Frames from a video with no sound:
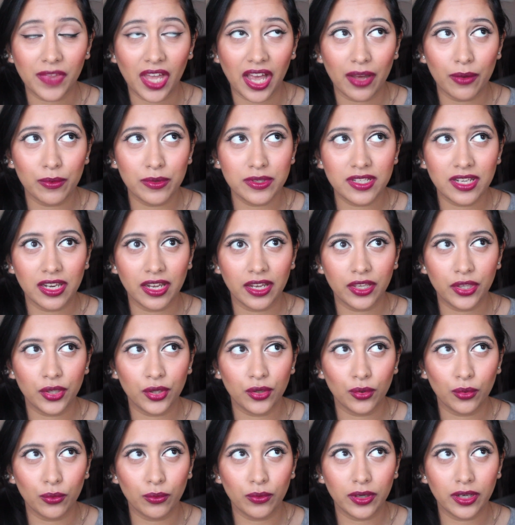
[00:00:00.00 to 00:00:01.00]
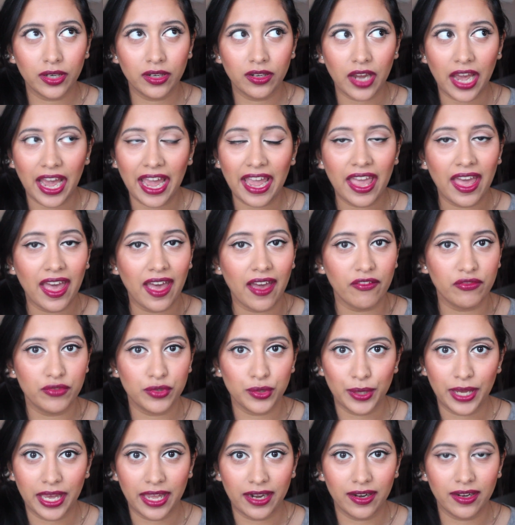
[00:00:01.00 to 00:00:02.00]
I was like, you know what, I have
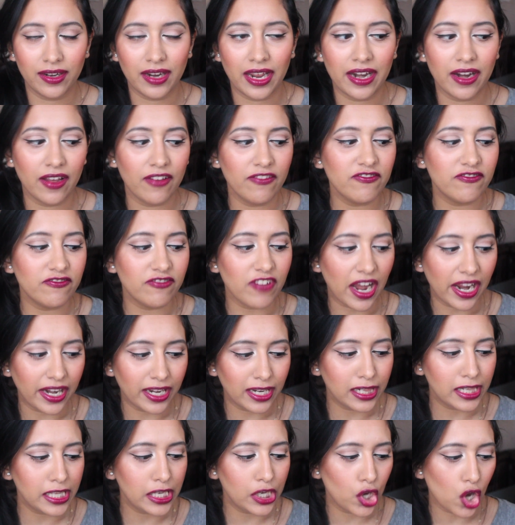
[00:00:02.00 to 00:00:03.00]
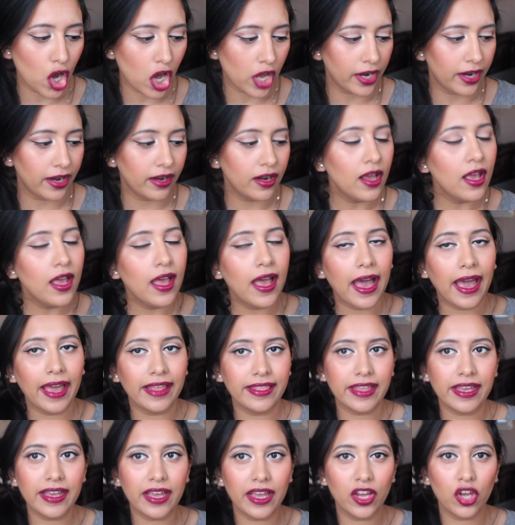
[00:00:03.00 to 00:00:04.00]
to get it. And I finally got it.
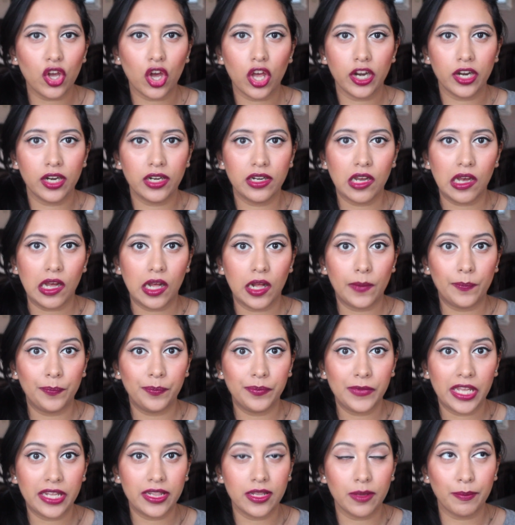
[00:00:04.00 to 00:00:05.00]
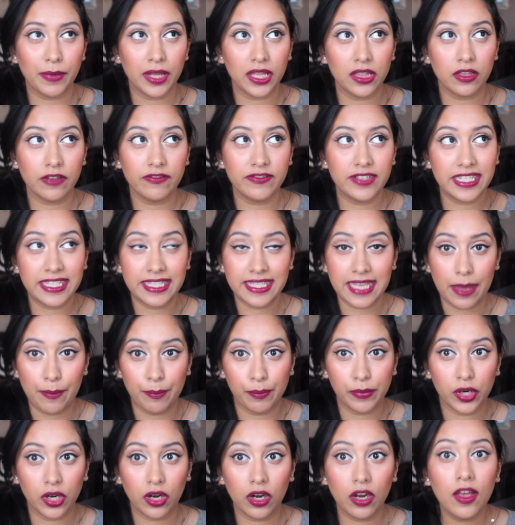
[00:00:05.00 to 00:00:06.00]
I think I got it in the month of
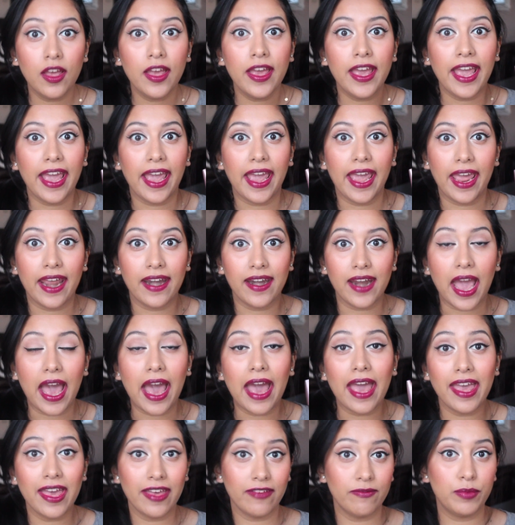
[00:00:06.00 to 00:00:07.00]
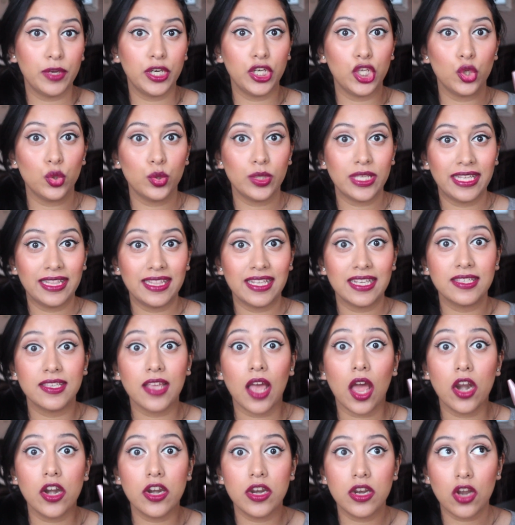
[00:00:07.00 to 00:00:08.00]
December, and I have been using this
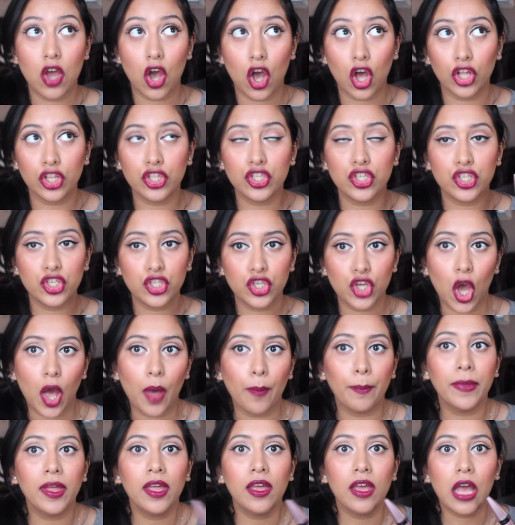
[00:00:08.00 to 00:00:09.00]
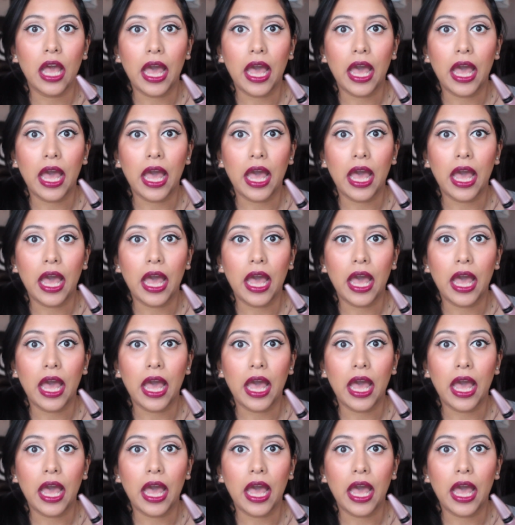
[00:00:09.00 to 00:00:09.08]
non-stop.